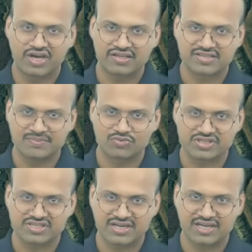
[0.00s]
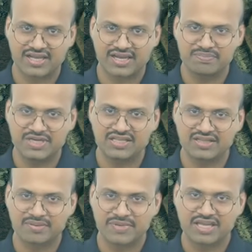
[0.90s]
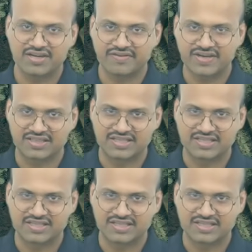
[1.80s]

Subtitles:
streams originating and meeting the main river in